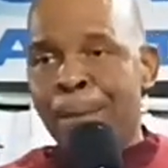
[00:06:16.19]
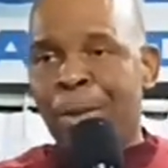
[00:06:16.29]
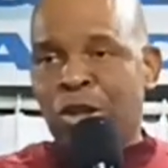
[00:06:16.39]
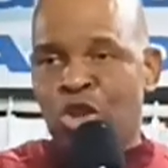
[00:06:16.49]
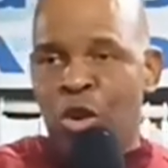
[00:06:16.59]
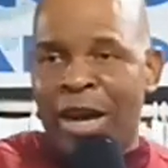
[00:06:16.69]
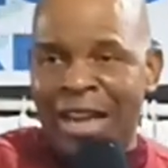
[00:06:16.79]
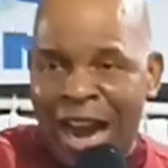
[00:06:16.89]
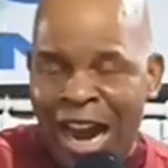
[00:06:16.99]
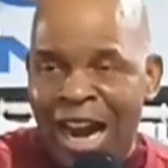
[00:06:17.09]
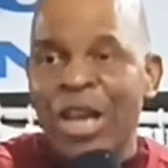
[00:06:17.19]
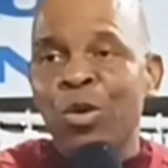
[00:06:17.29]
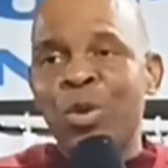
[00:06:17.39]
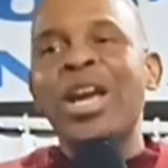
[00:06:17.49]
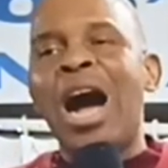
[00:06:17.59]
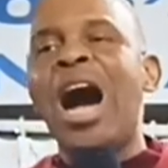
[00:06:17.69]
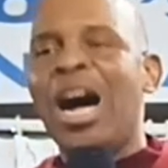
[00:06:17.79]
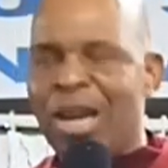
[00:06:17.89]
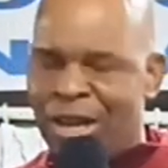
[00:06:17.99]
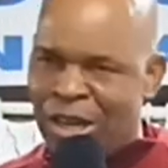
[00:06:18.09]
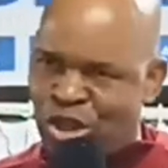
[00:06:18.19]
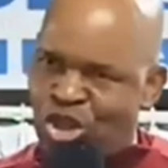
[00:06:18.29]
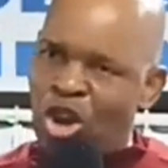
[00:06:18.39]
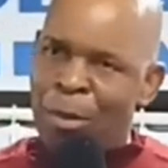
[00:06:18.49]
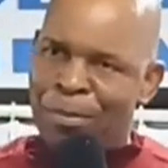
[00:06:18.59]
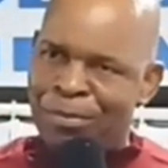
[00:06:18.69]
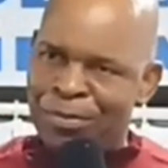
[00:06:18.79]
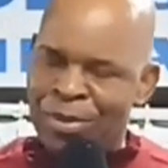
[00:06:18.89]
But you and I, we are the some.